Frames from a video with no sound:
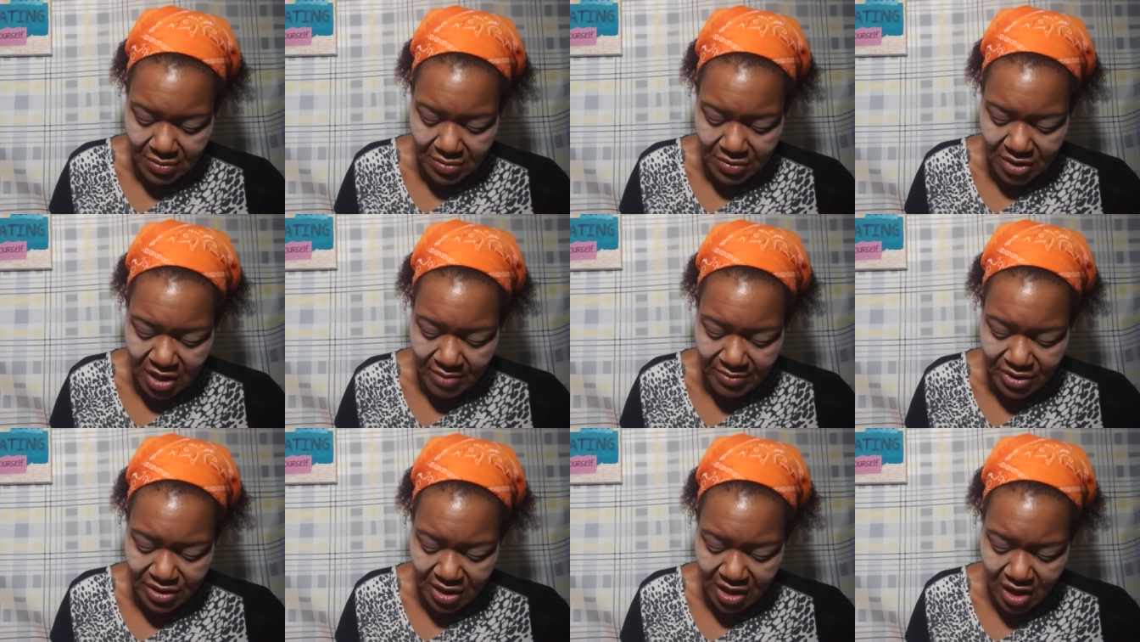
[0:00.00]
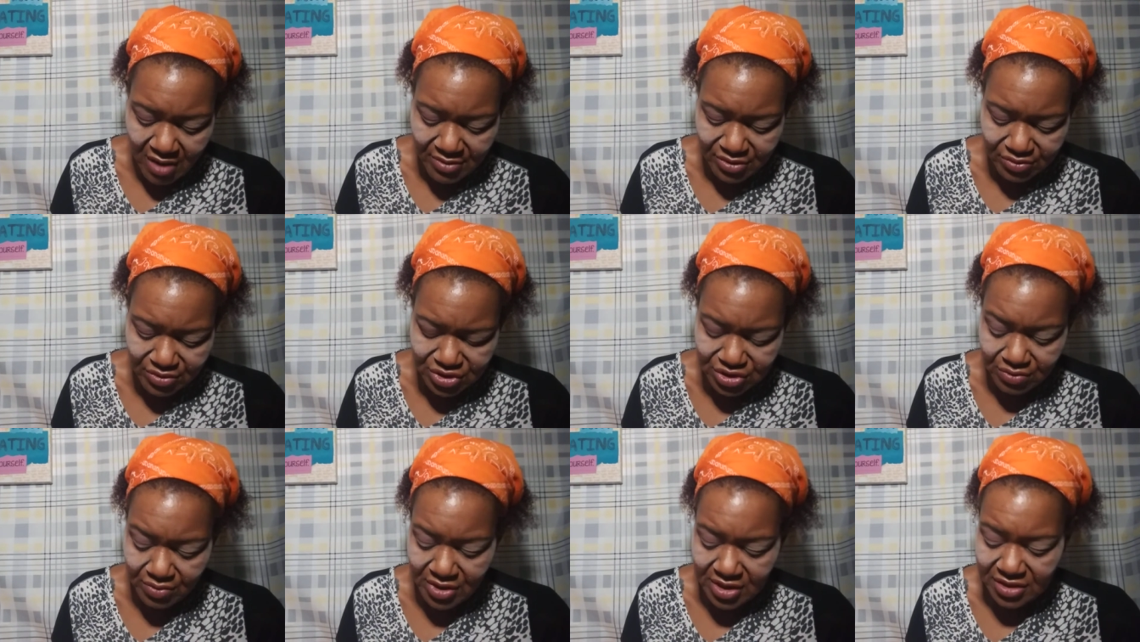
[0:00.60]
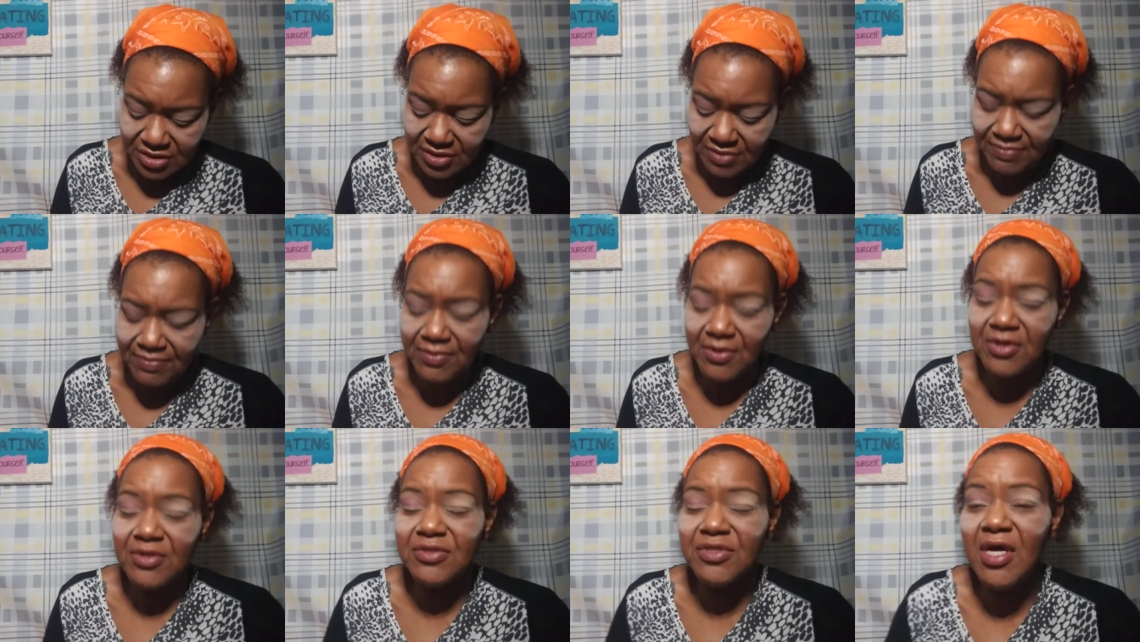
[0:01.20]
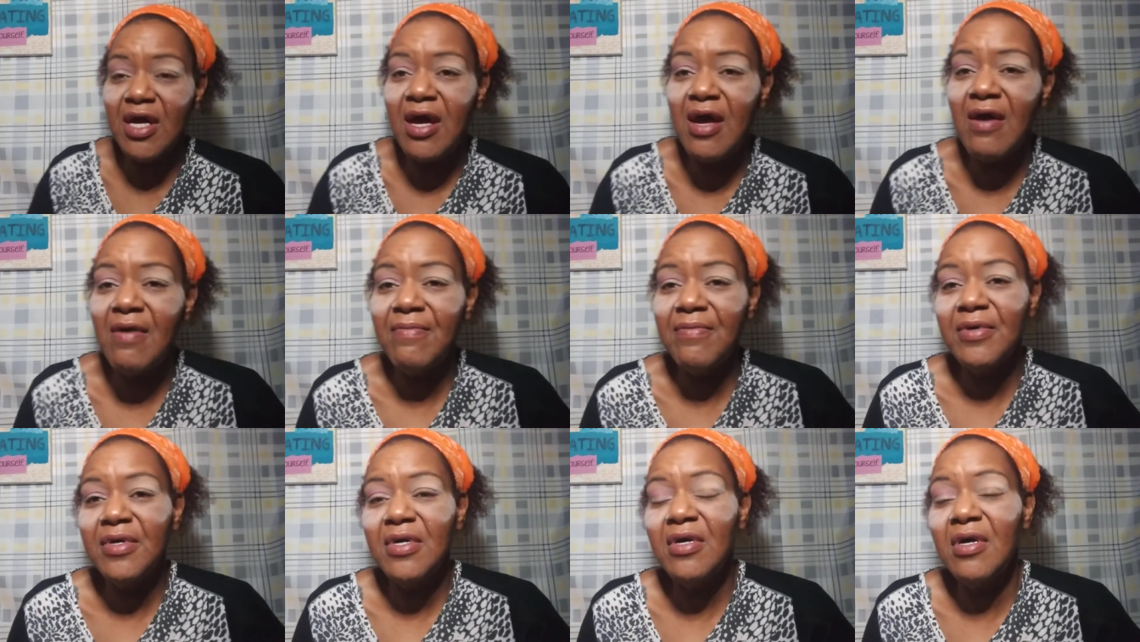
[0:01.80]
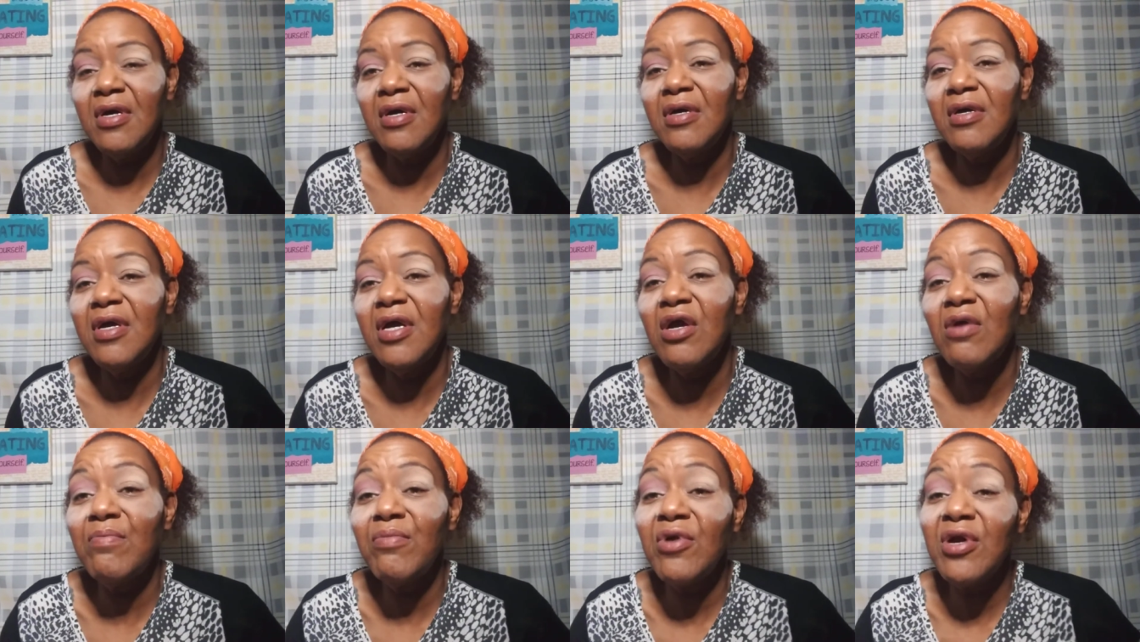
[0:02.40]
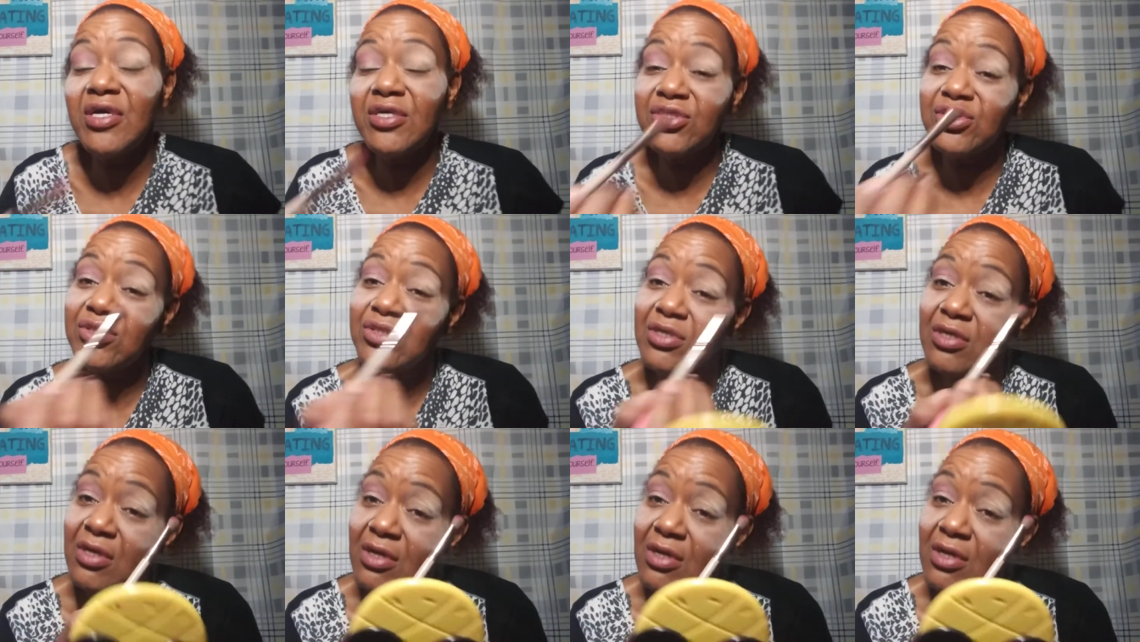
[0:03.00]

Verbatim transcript: tell me in the comments what you want to see first. I have uh, airbrush